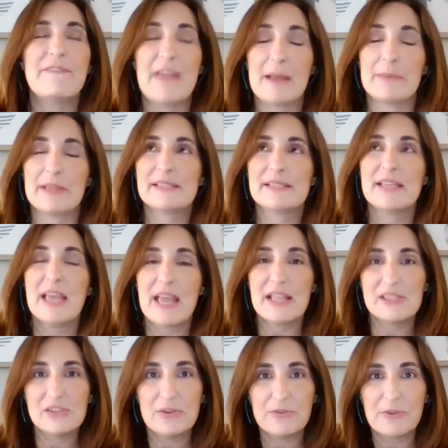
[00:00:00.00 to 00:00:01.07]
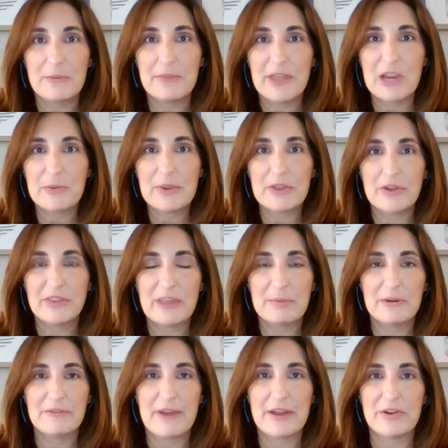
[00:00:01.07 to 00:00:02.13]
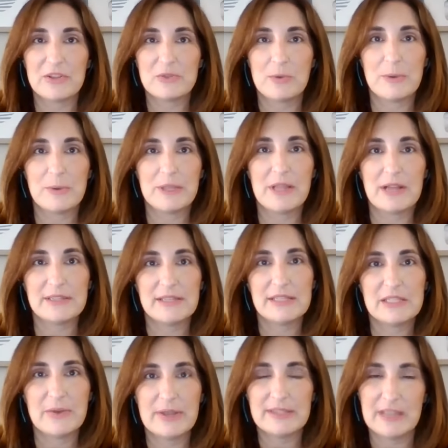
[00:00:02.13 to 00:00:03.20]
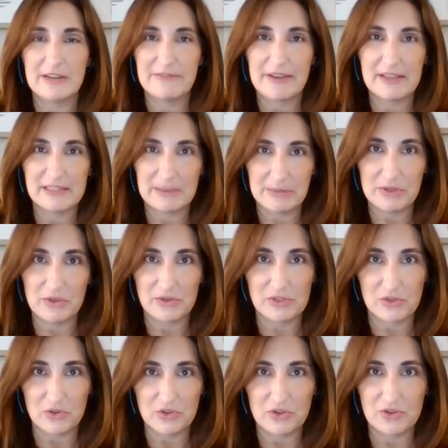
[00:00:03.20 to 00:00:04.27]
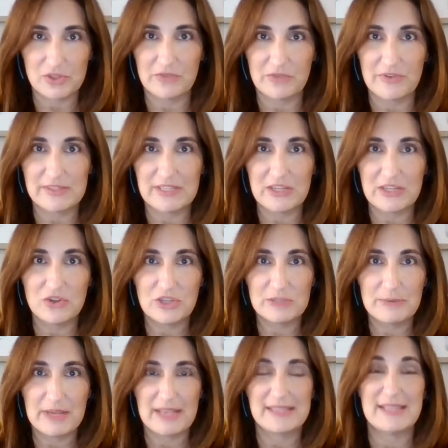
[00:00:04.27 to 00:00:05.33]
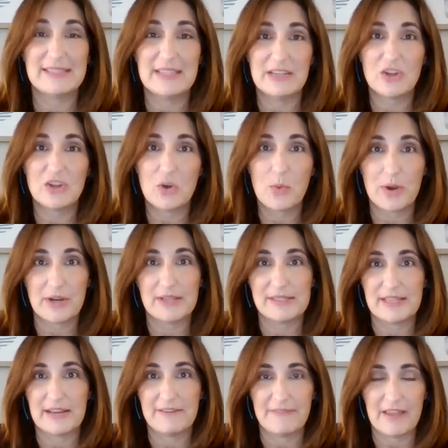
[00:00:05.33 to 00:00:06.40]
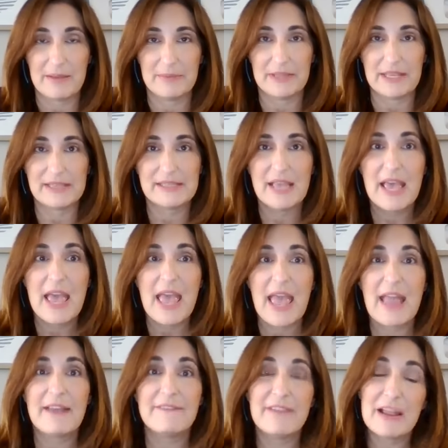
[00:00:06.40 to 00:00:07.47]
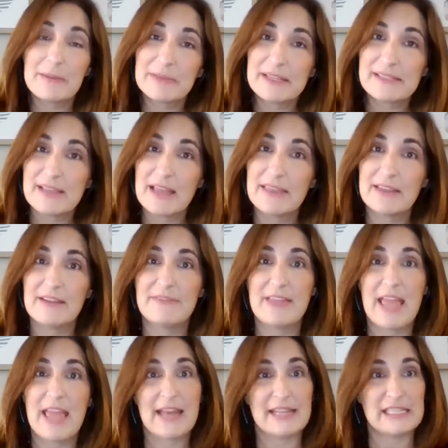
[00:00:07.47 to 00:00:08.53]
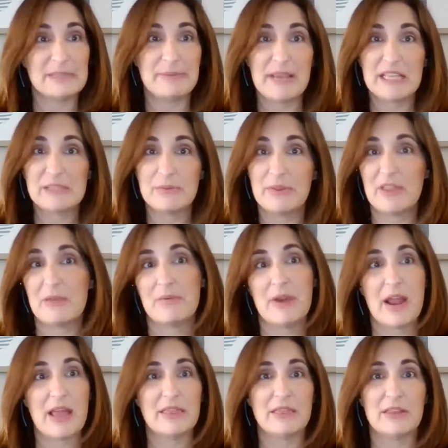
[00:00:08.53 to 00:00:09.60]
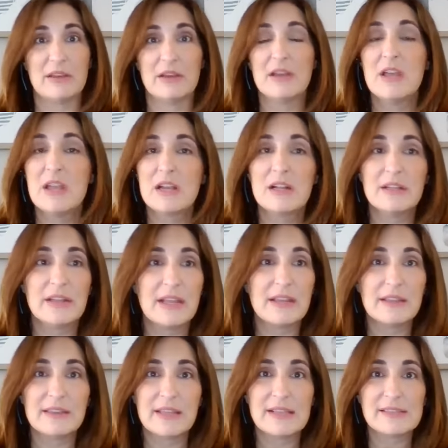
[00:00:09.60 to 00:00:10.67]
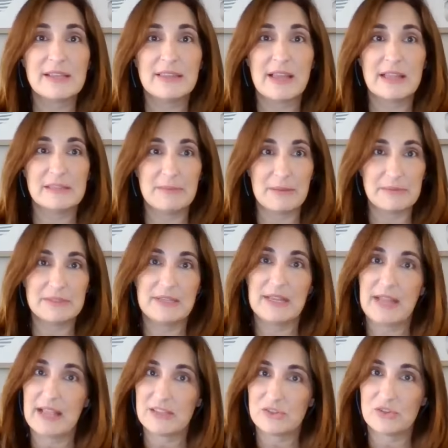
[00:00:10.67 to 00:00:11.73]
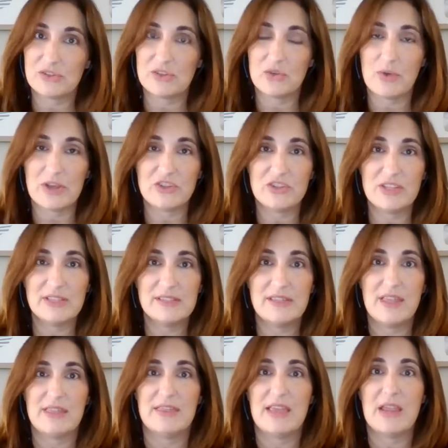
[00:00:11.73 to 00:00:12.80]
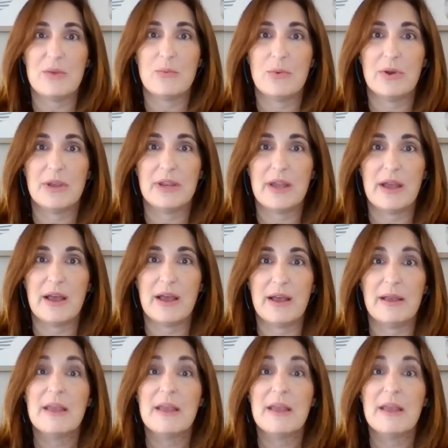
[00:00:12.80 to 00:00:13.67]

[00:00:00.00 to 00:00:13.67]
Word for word: families. And so from there, we learned that providers were reluctant to identify some of those social service issues because they didn't know where to send families. And families said that if they had a space when they were at the clinics and things like that to be able to get answers to questions, that they would